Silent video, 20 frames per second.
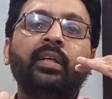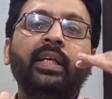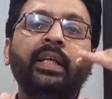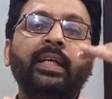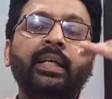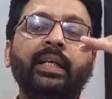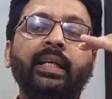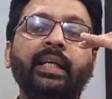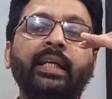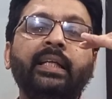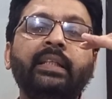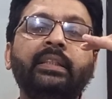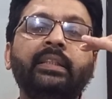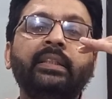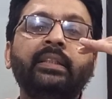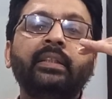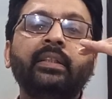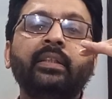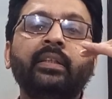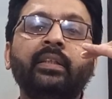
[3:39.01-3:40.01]

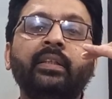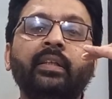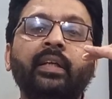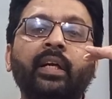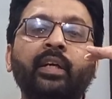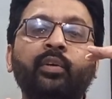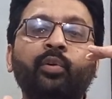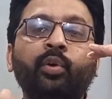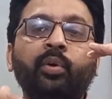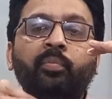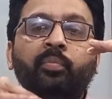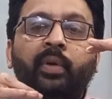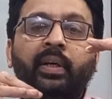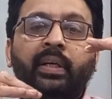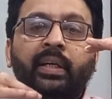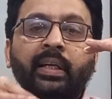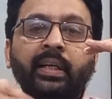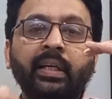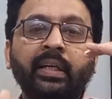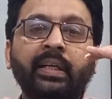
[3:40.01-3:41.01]
increase and good
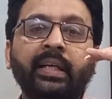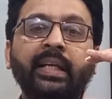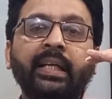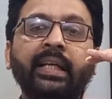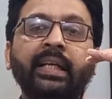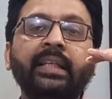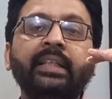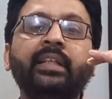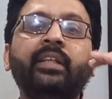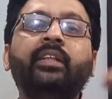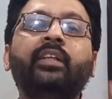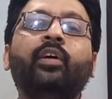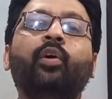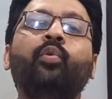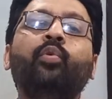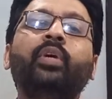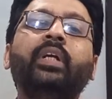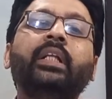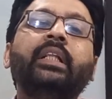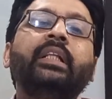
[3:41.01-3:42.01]
bacteria decrease in
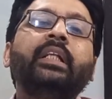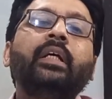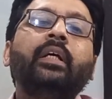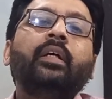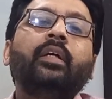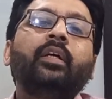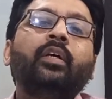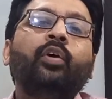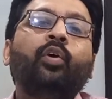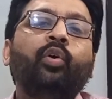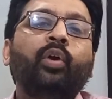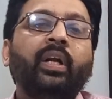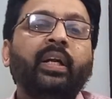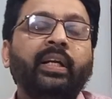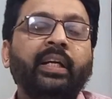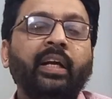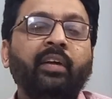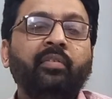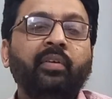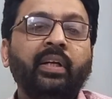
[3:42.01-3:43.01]
count in the
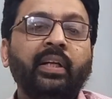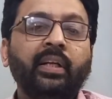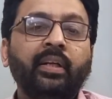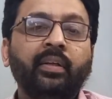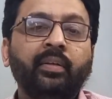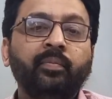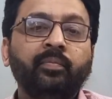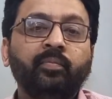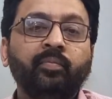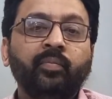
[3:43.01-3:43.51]
oral cavity.